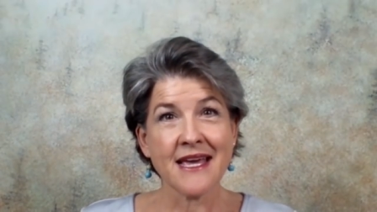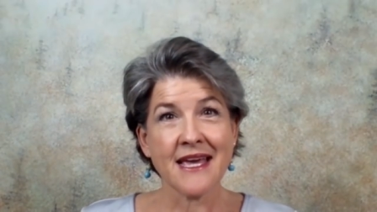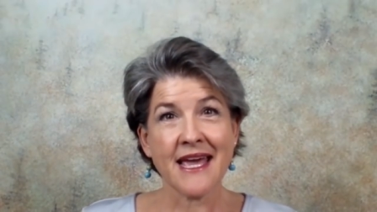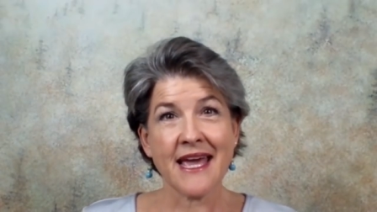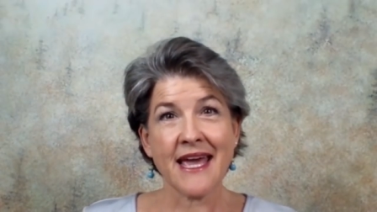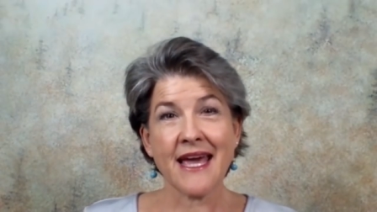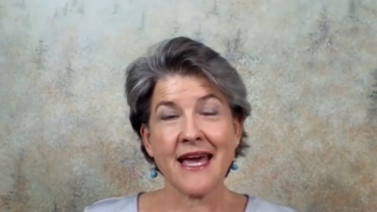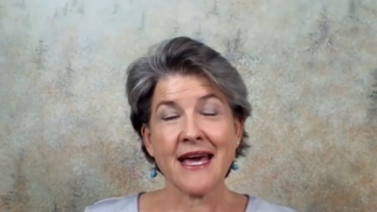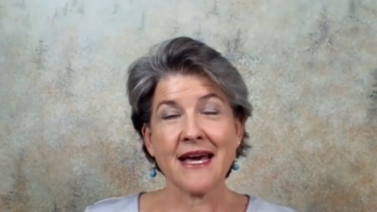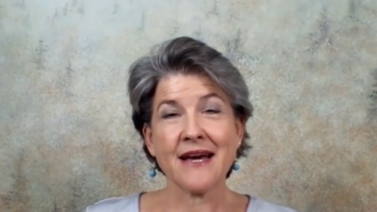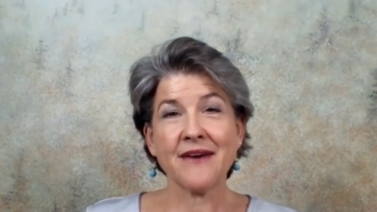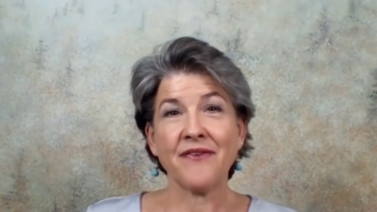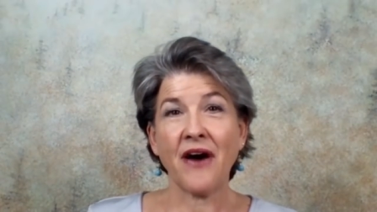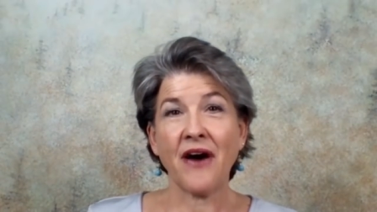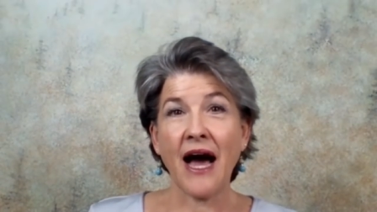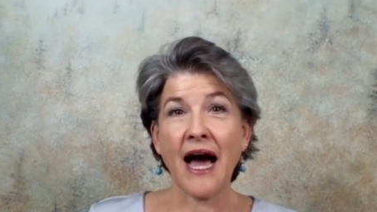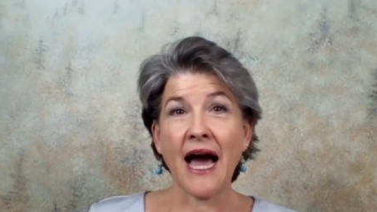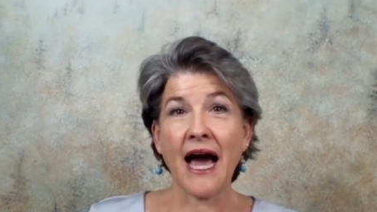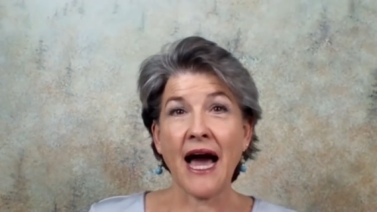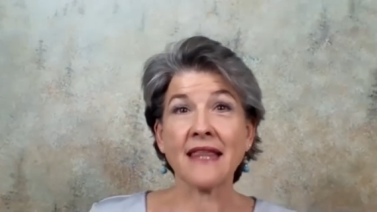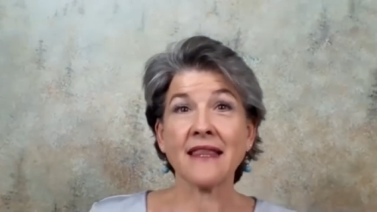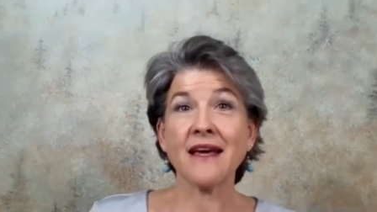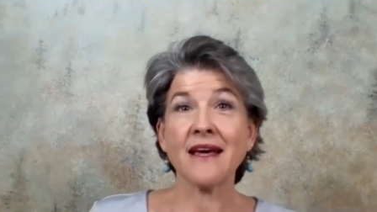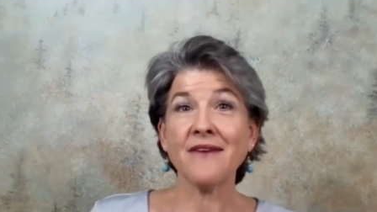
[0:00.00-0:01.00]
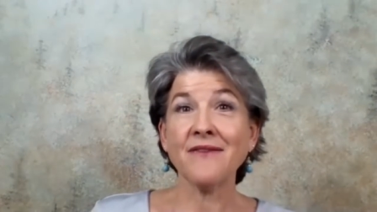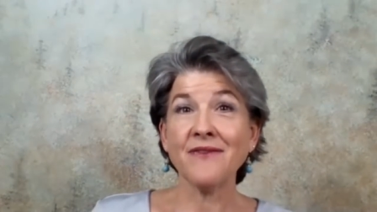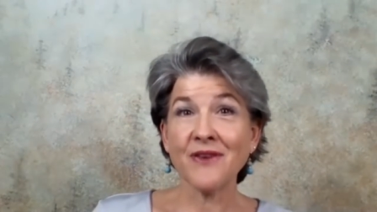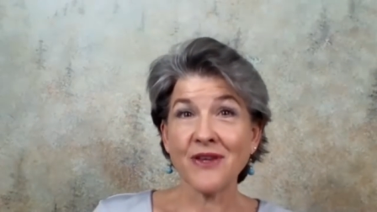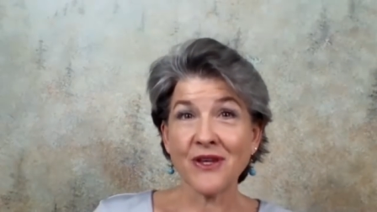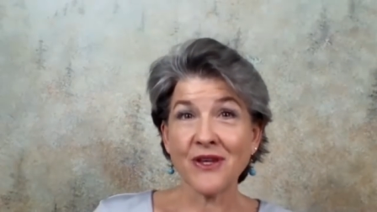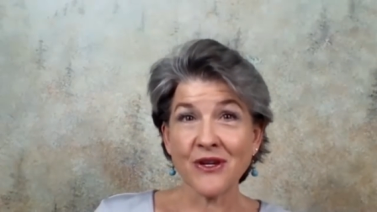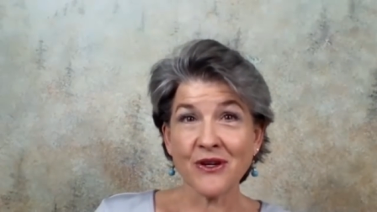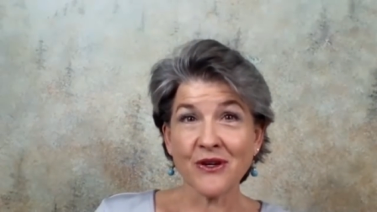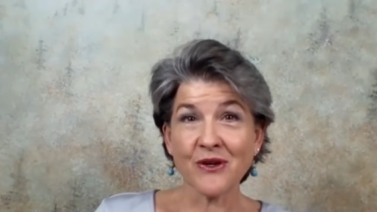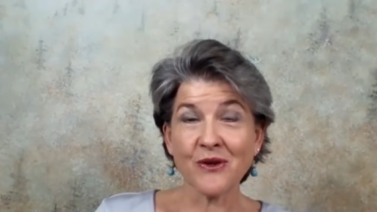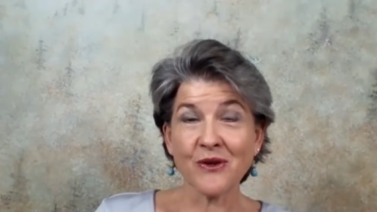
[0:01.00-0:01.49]
if I love
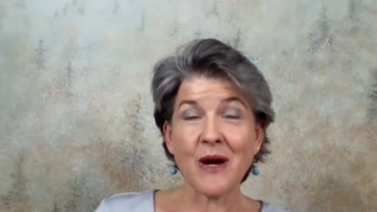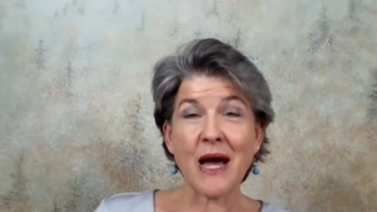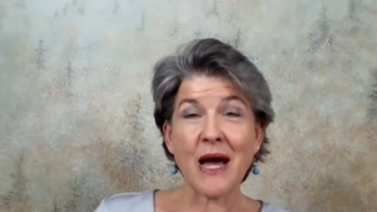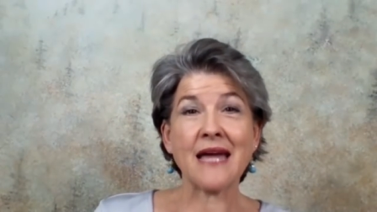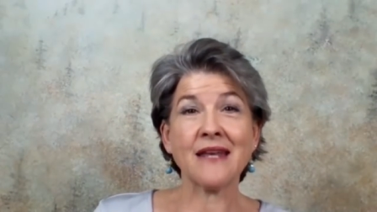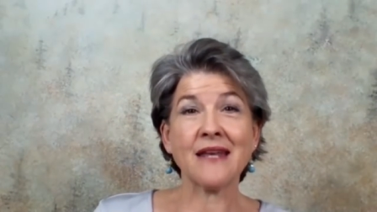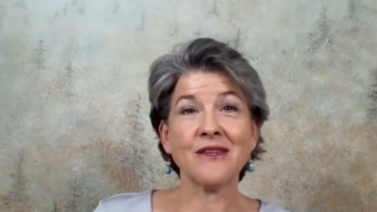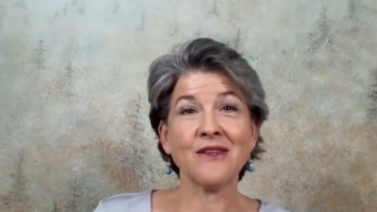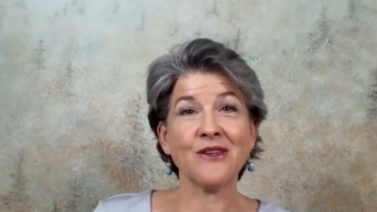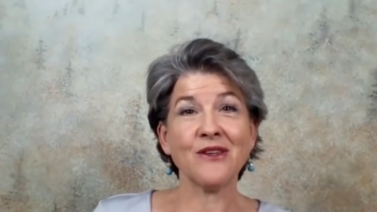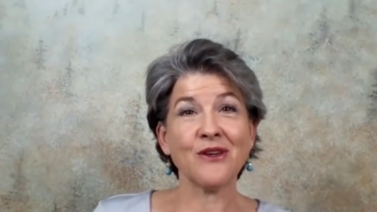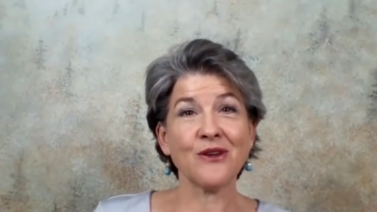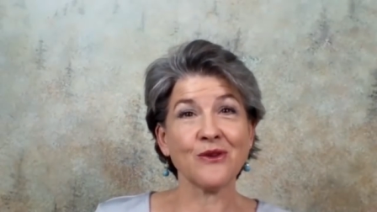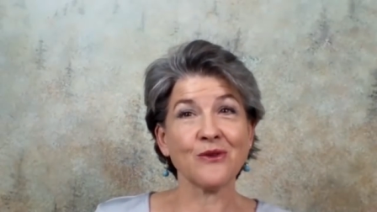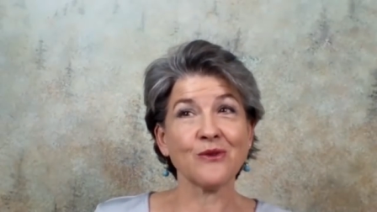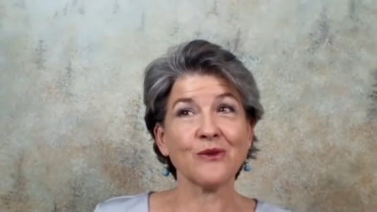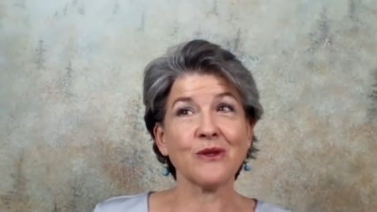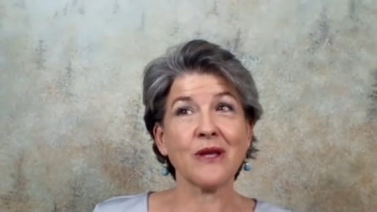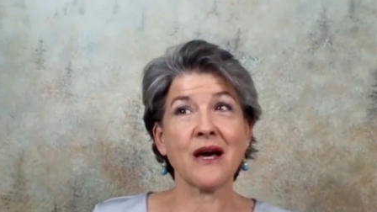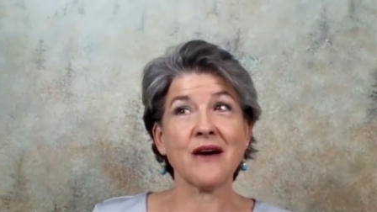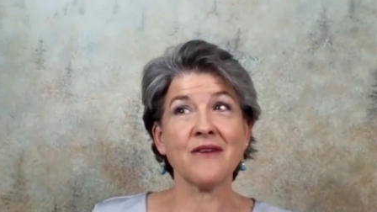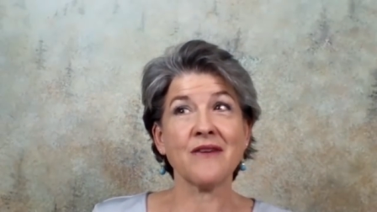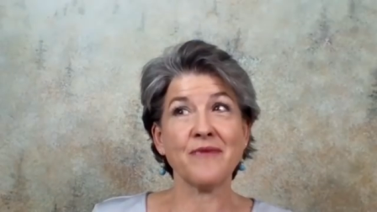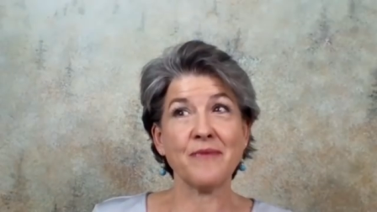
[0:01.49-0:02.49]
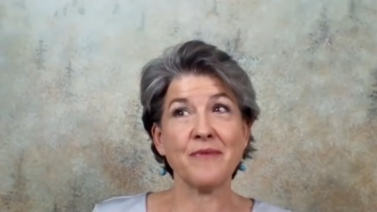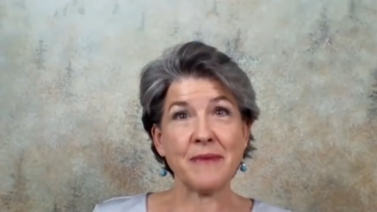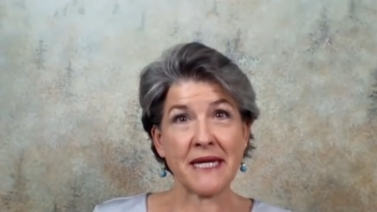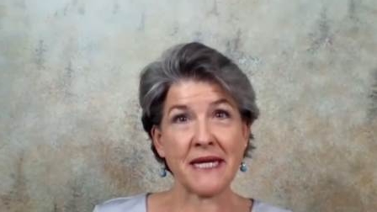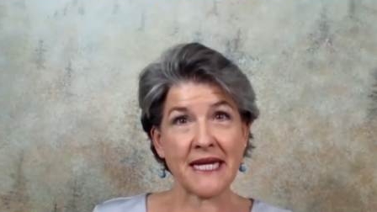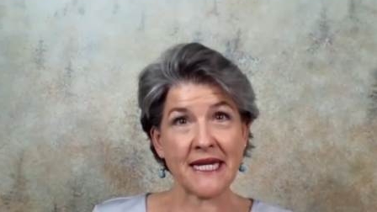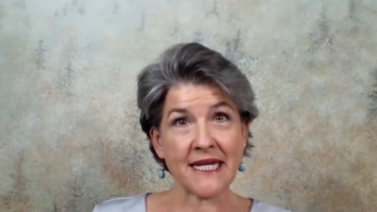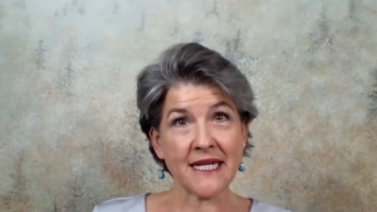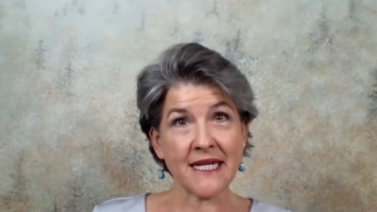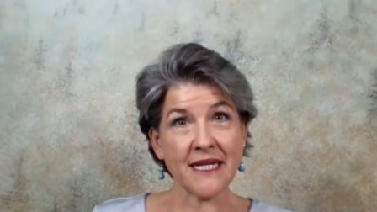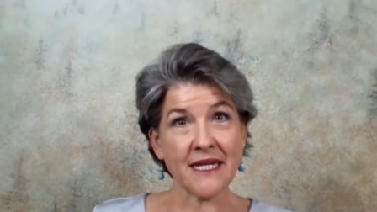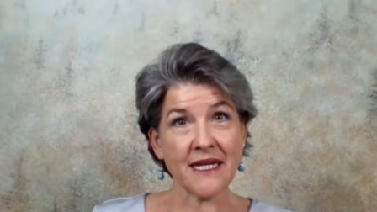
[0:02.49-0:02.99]
you and you love
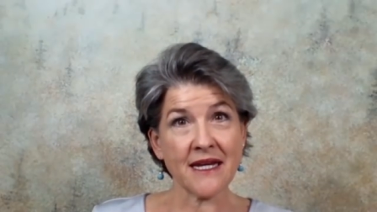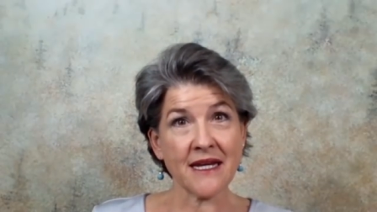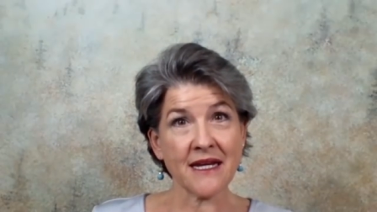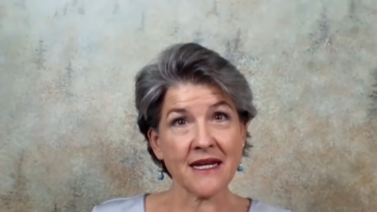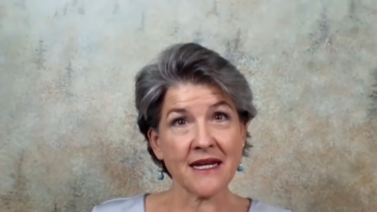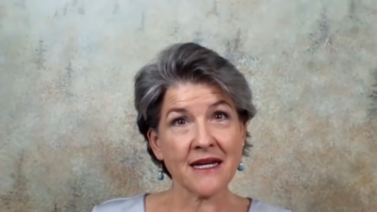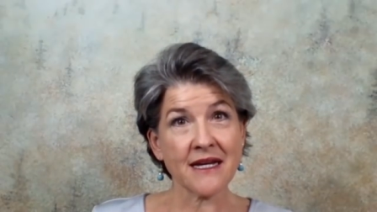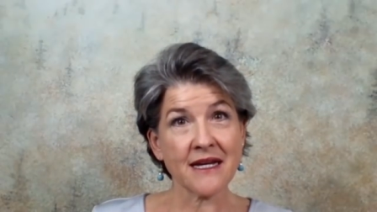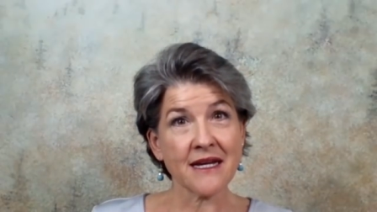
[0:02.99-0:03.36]
me,